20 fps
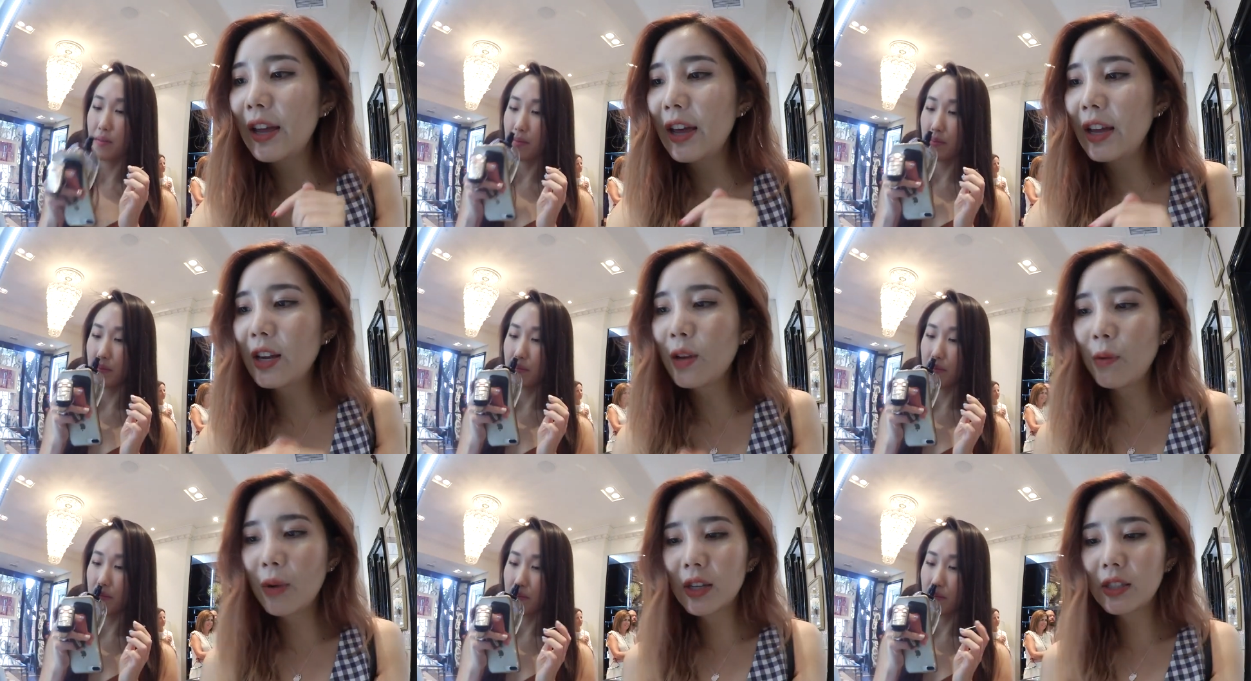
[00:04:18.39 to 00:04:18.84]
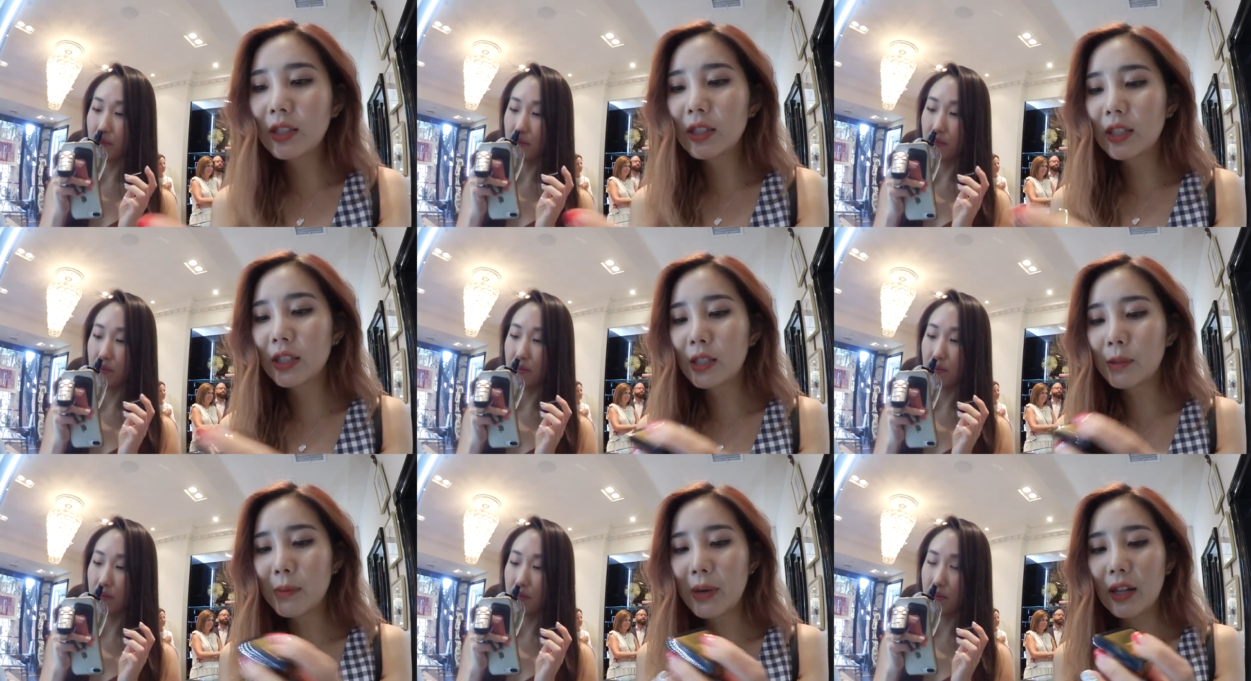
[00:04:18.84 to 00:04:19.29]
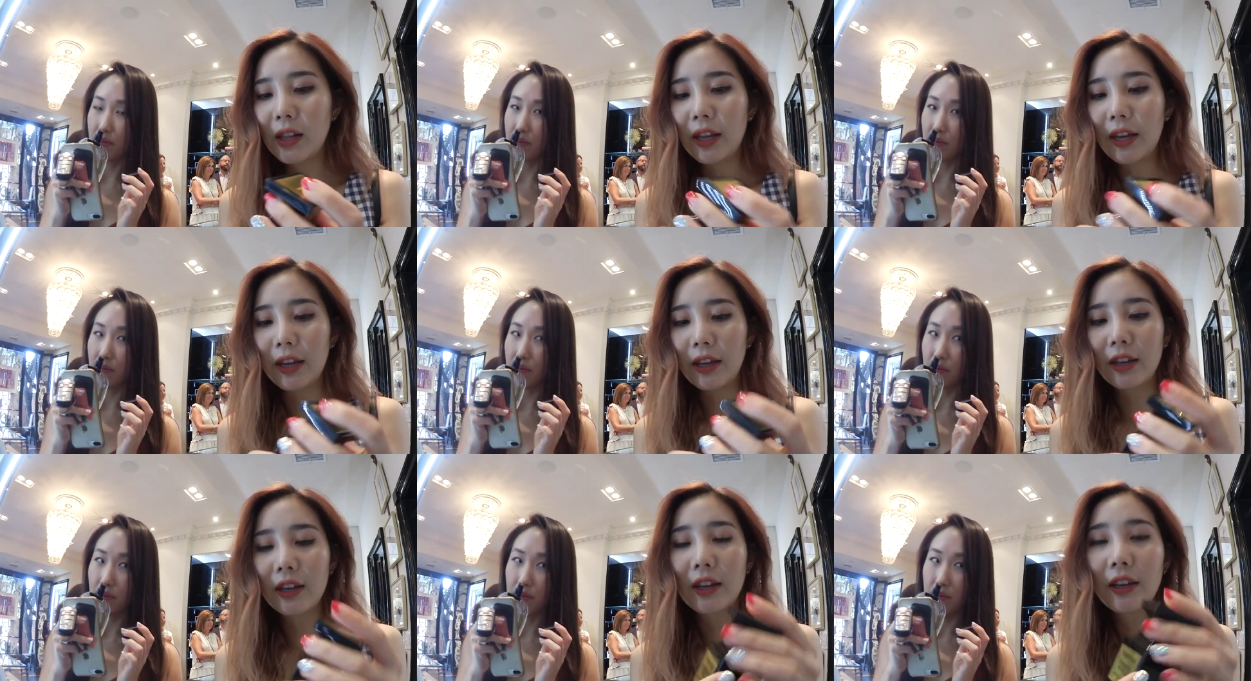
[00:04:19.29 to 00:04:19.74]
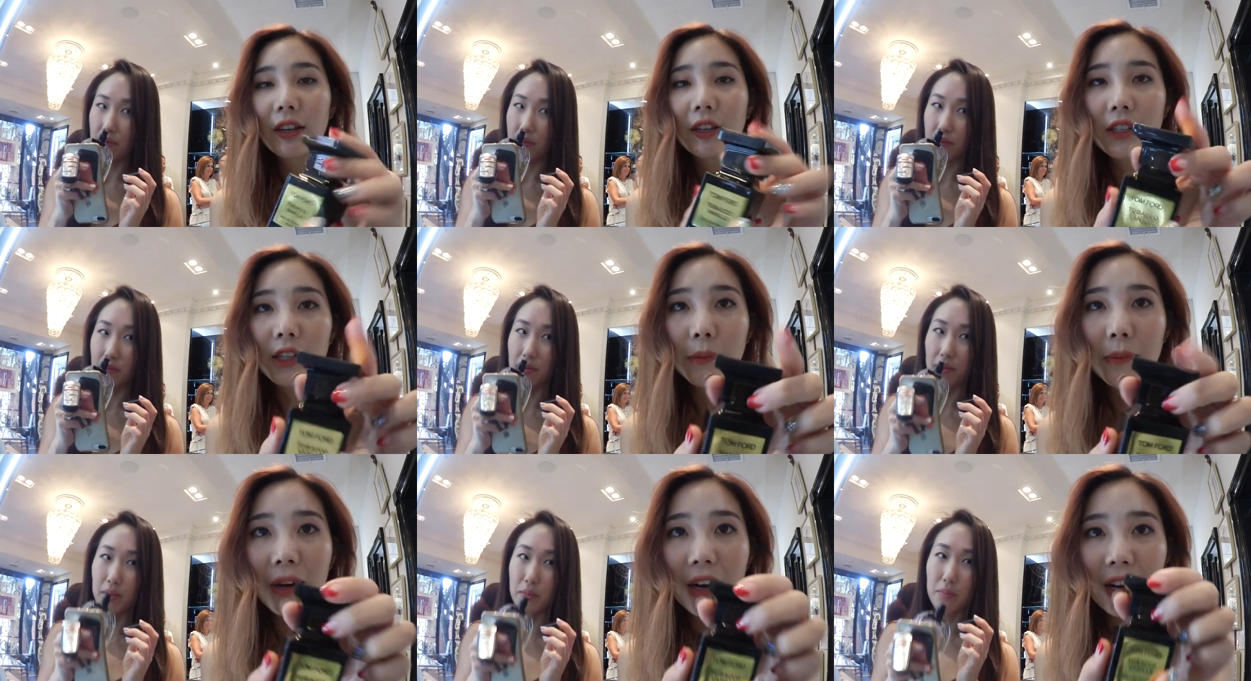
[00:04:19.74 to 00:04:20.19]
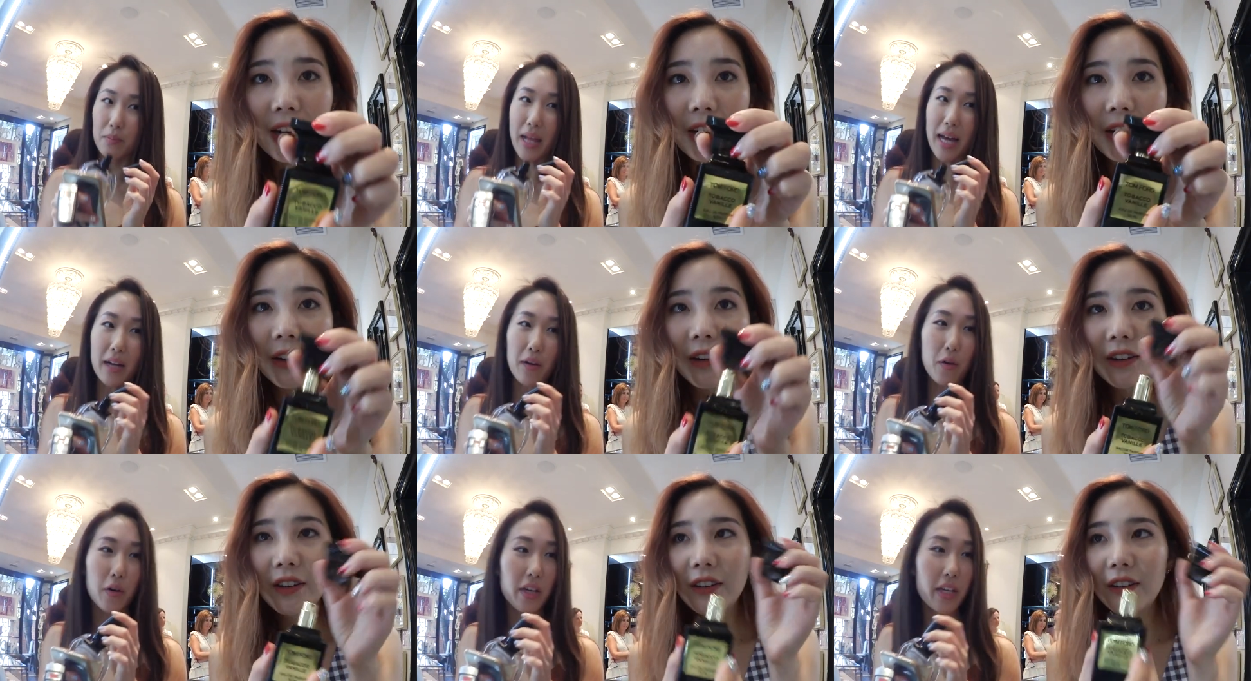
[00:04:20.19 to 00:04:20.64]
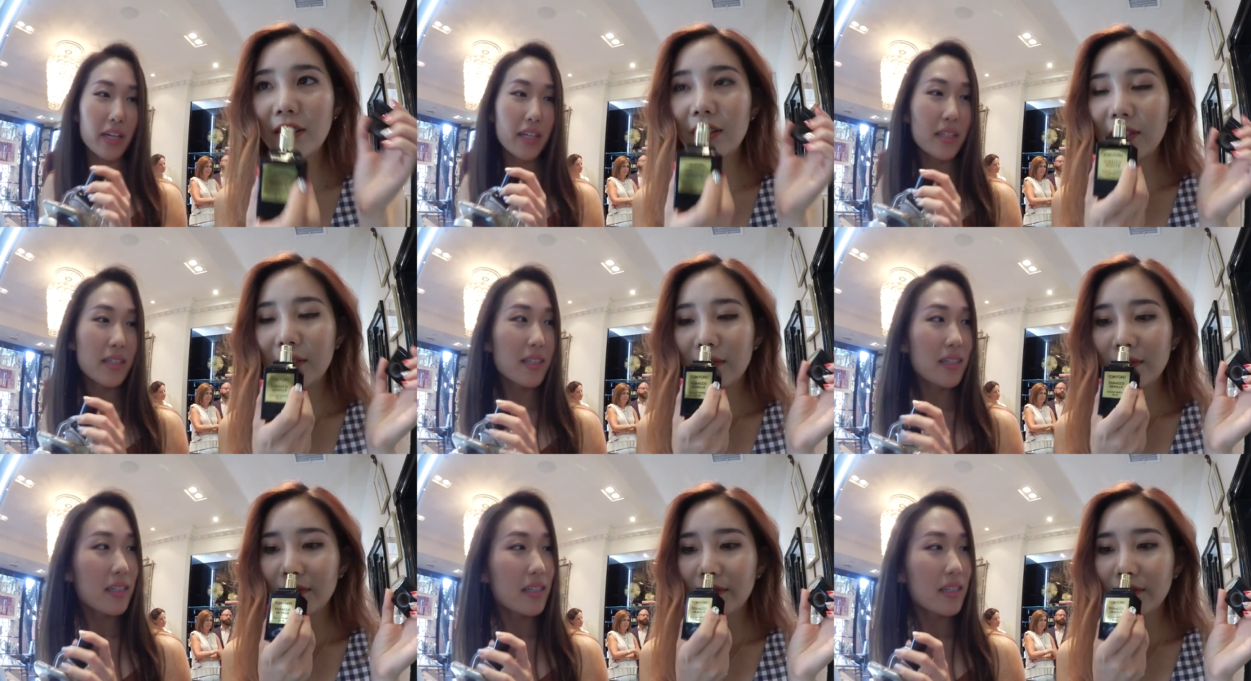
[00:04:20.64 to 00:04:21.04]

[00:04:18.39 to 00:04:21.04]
Speaker 1: Eddie wants to smell like. Tobacco orchid.